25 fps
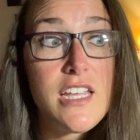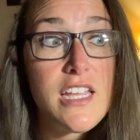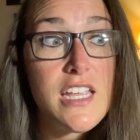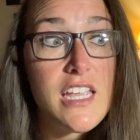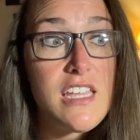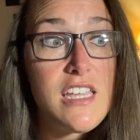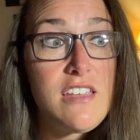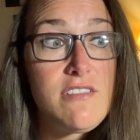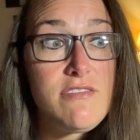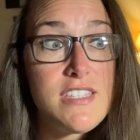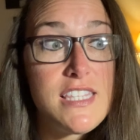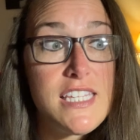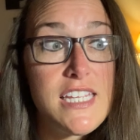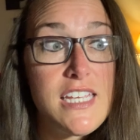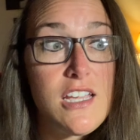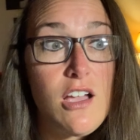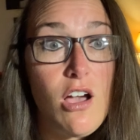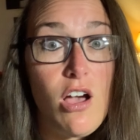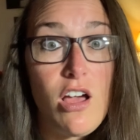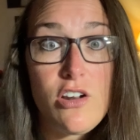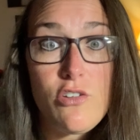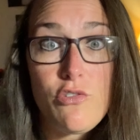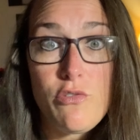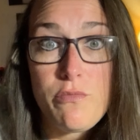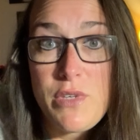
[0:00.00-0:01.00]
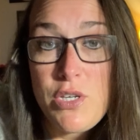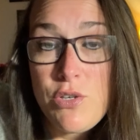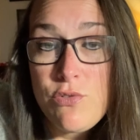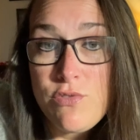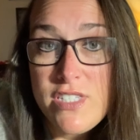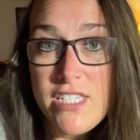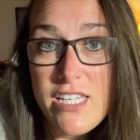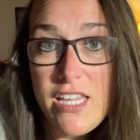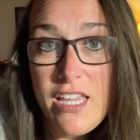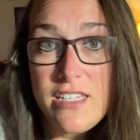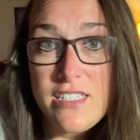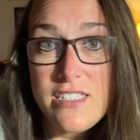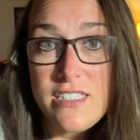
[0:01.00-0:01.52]
Even the autoimmune
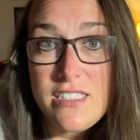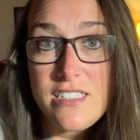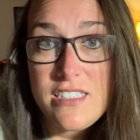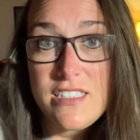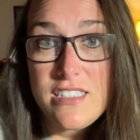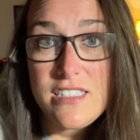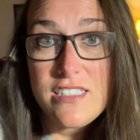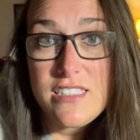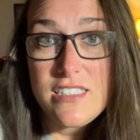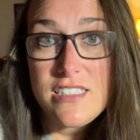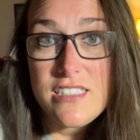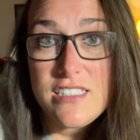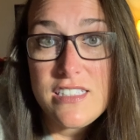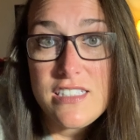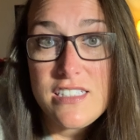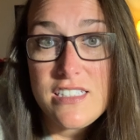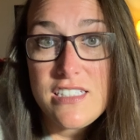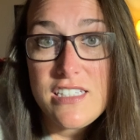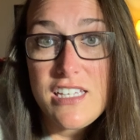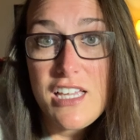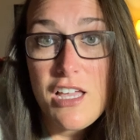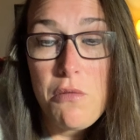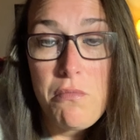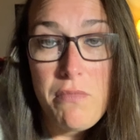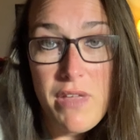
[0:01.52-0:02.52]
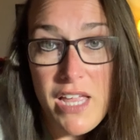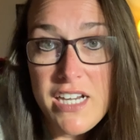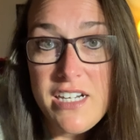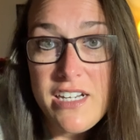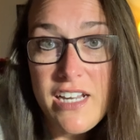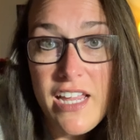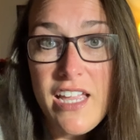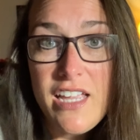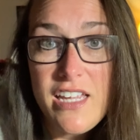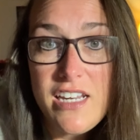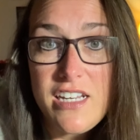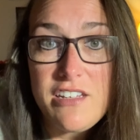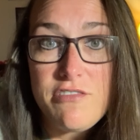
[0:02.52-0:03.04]
tests come back
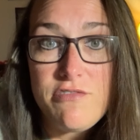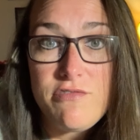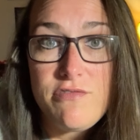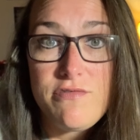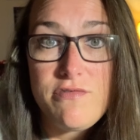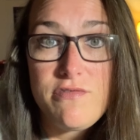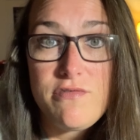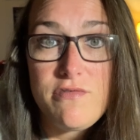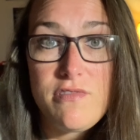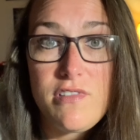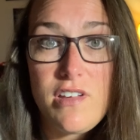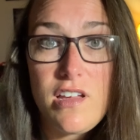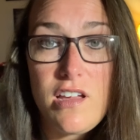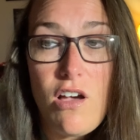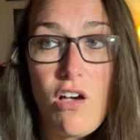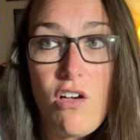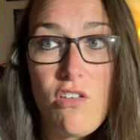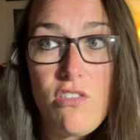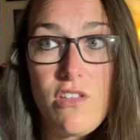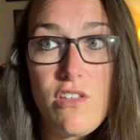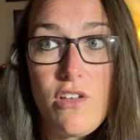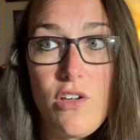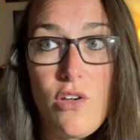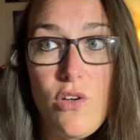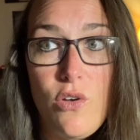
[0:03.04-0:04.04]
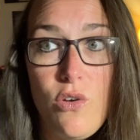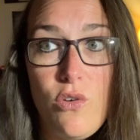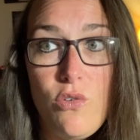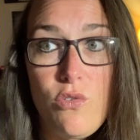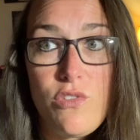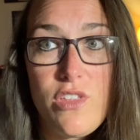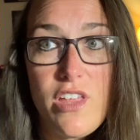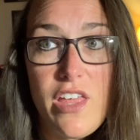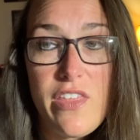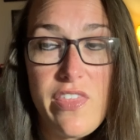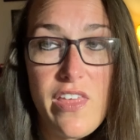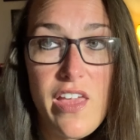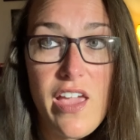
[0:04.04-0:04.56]
negative, although
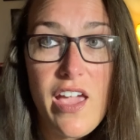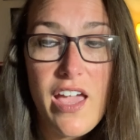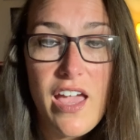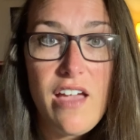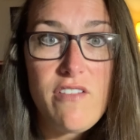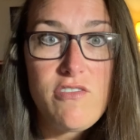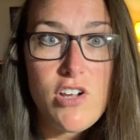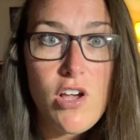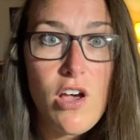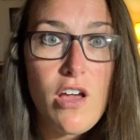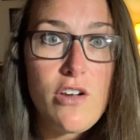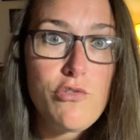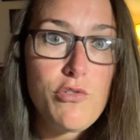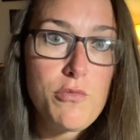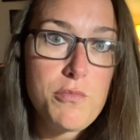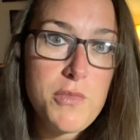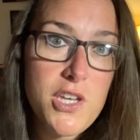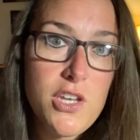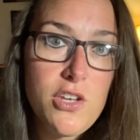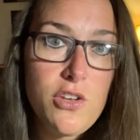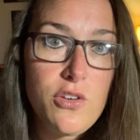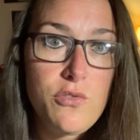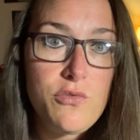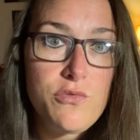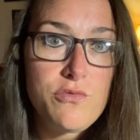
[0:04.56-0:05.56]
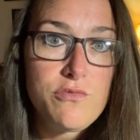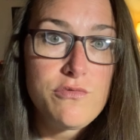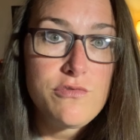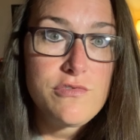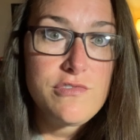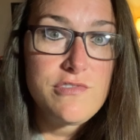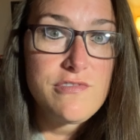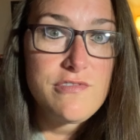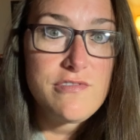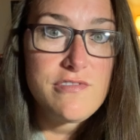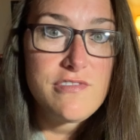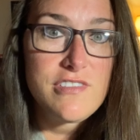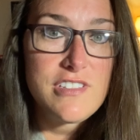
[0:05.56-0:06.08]
they think I have an autoimmune
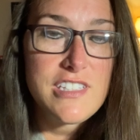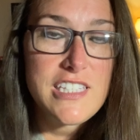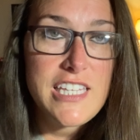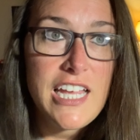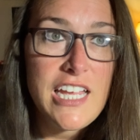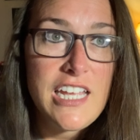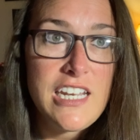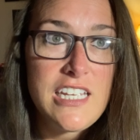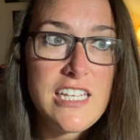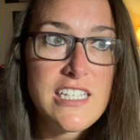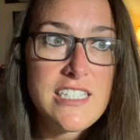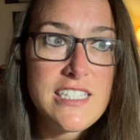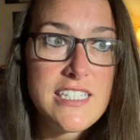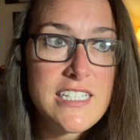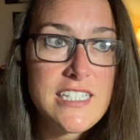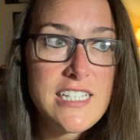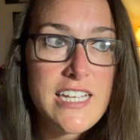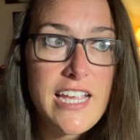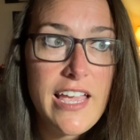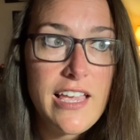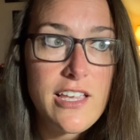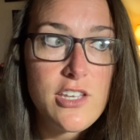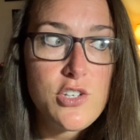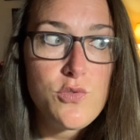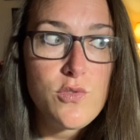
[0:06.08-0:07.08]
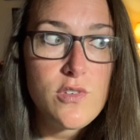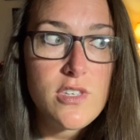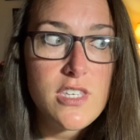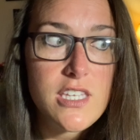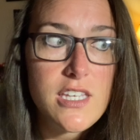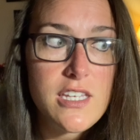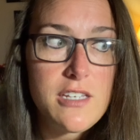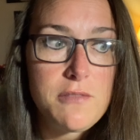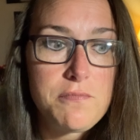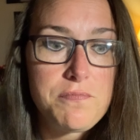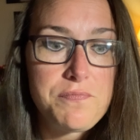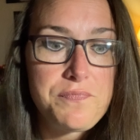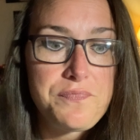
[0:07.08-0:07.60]
that isn't
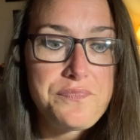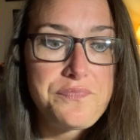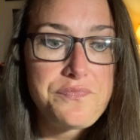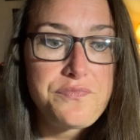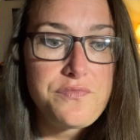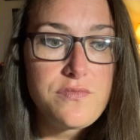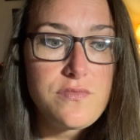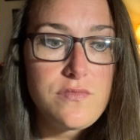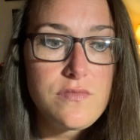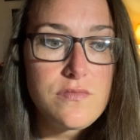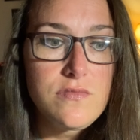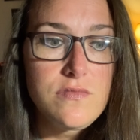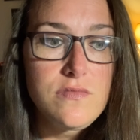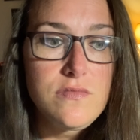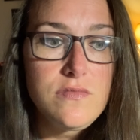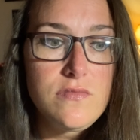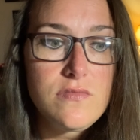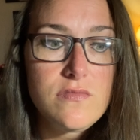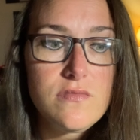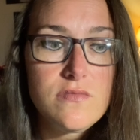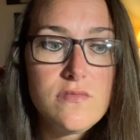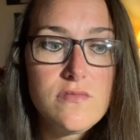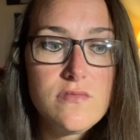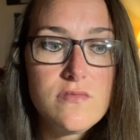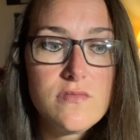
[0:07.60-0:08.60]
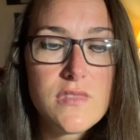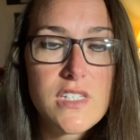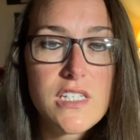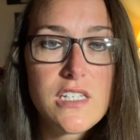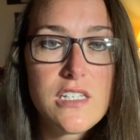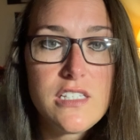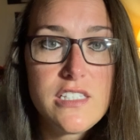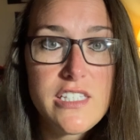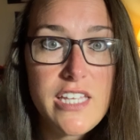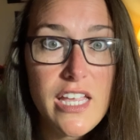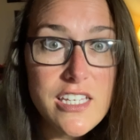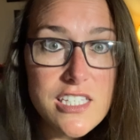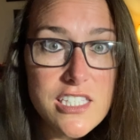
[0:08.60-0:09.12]
actually
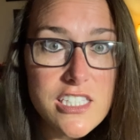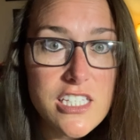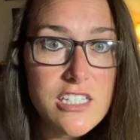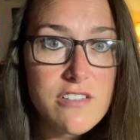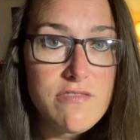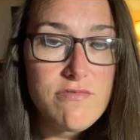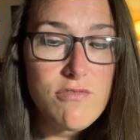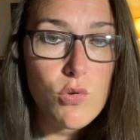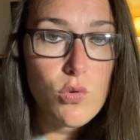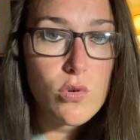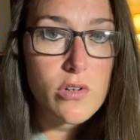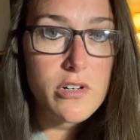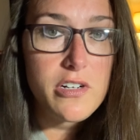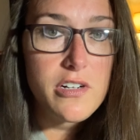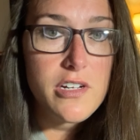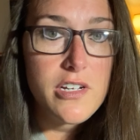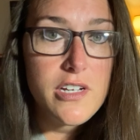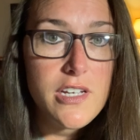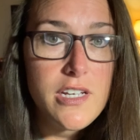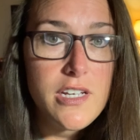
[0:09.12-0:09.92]
tested for